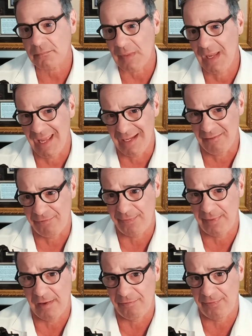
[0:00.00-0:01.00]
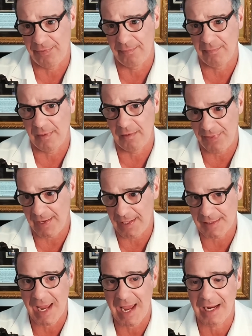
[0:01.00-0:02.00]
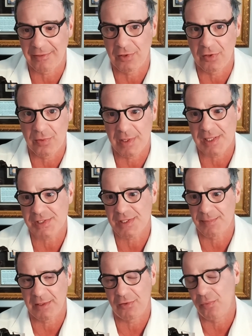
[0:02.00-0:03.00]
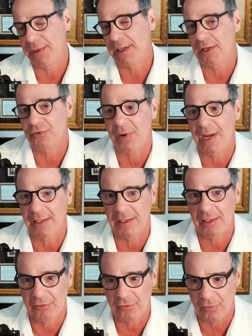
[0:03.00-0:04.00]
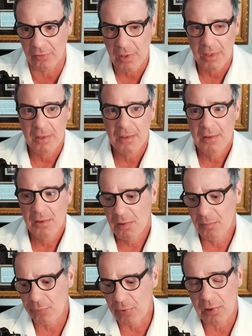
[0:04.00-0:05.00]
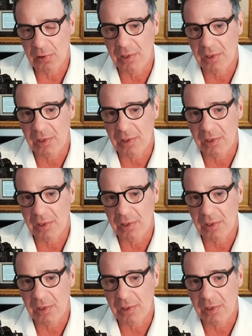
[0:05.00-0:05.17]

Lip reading: And if they attack the U.S., I mean, do we get dragged into a broader